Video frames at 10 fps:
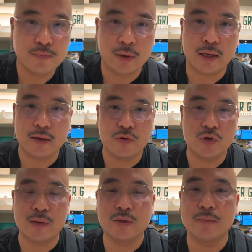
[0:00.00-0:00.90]
but if you
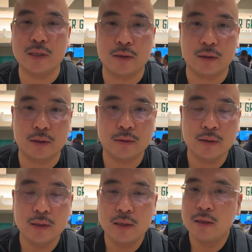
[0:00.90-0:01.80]
come to Manila,
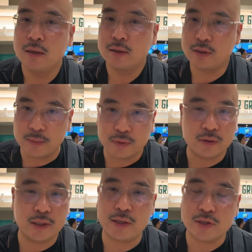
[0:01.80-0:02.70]
come to
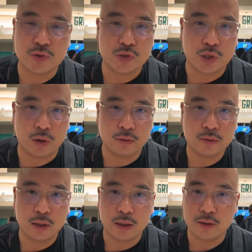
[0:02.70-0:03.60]
Lydia's Lechon.
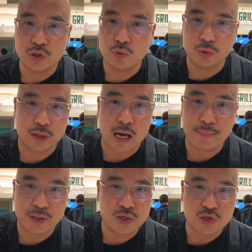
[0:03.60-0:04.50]
You will not
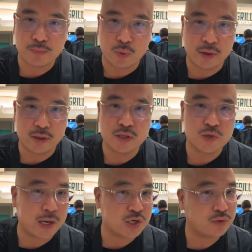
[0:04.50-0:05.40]
be disappointed,
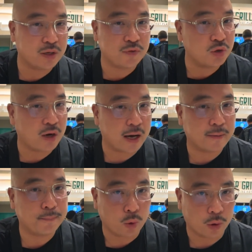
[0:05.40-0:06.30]
especially if you like
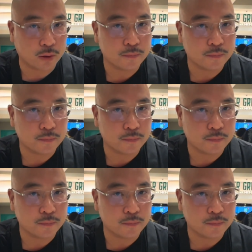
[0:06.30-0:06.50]
pork.